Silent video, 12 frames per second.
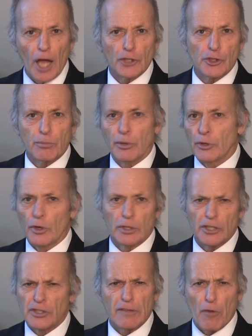entrepreneur, it
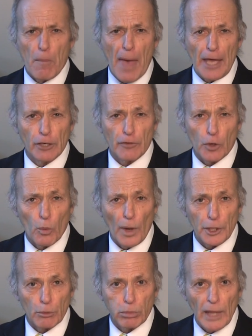doesn't even matter if you're
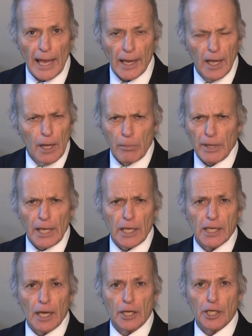white or black, be
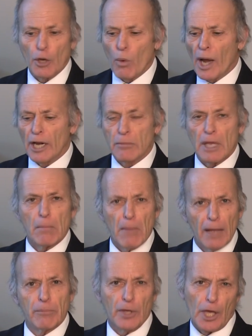any color you want to be.
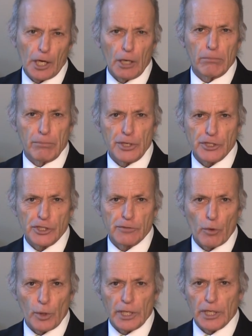might be a good business
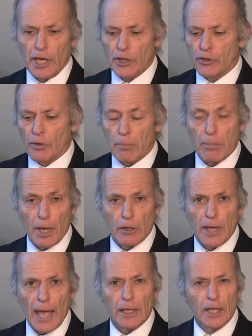for you to get into, and
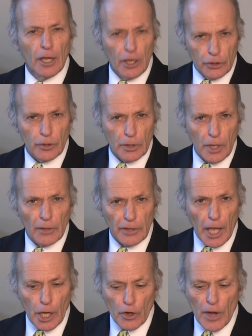better yet, do it on
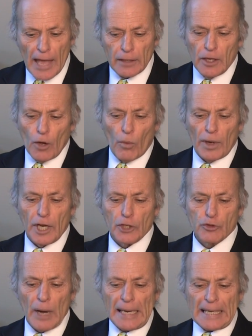the internet. Why
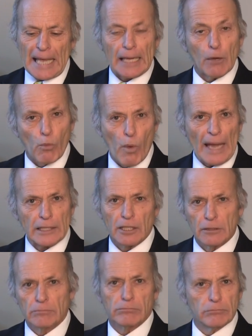not try to get wet?
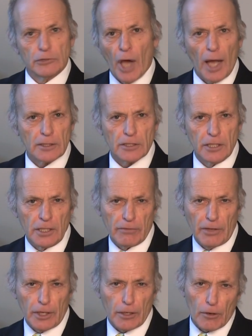Dot
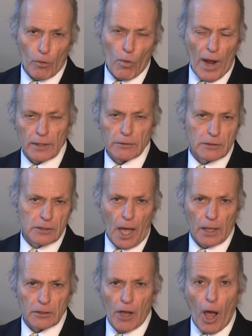TV or
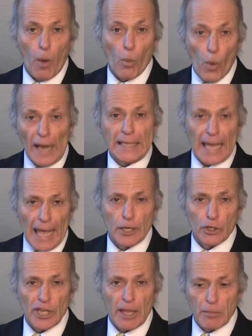wet.com, White
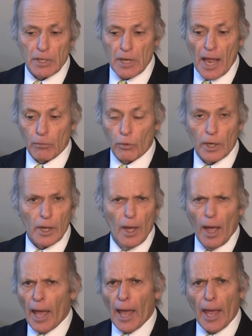Entertainment Network,
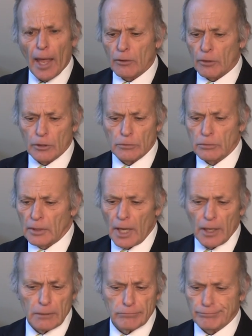and or
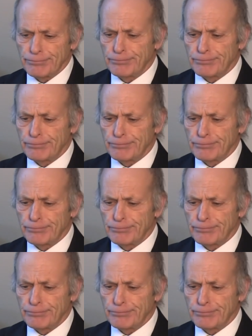uh,